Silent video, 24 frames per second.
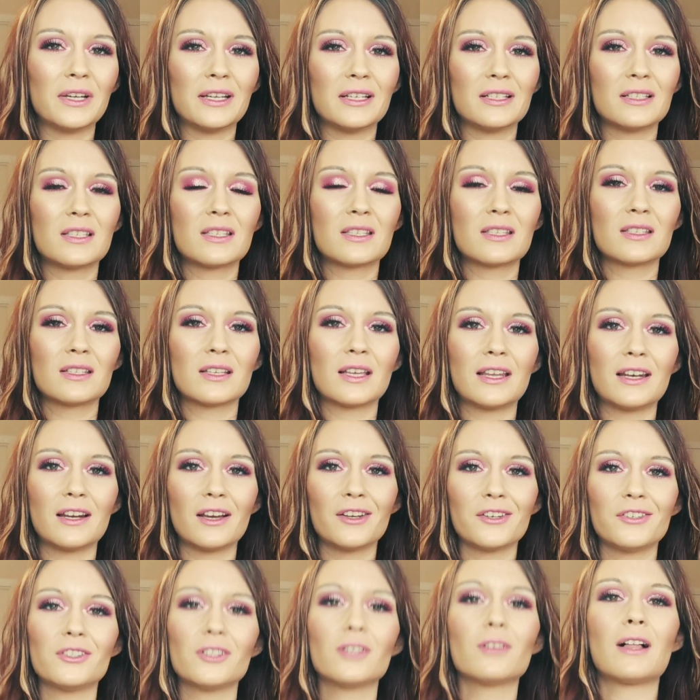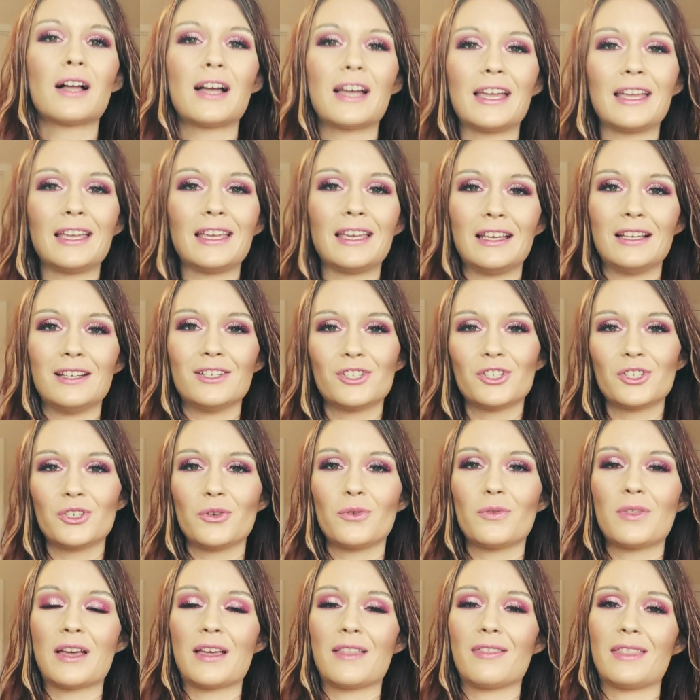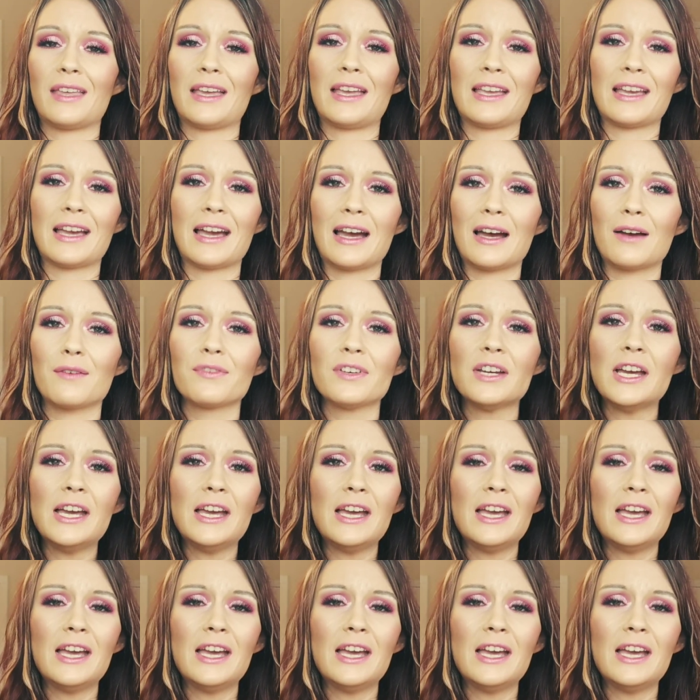It's an underlying issue that they have.